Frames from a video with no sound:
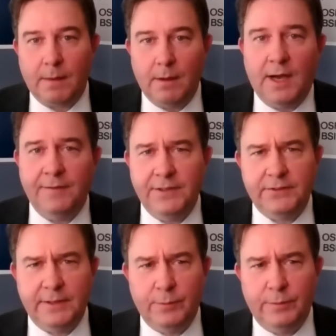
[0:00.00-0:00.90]

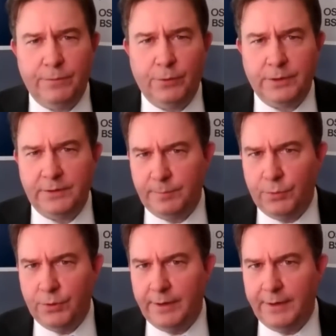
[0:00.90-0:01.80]
Obviously, we focus
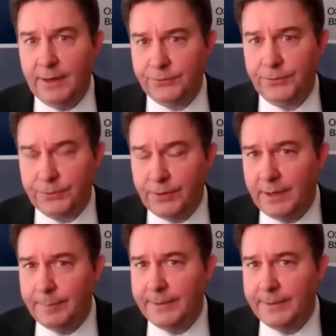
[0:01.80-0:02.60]
more on household credit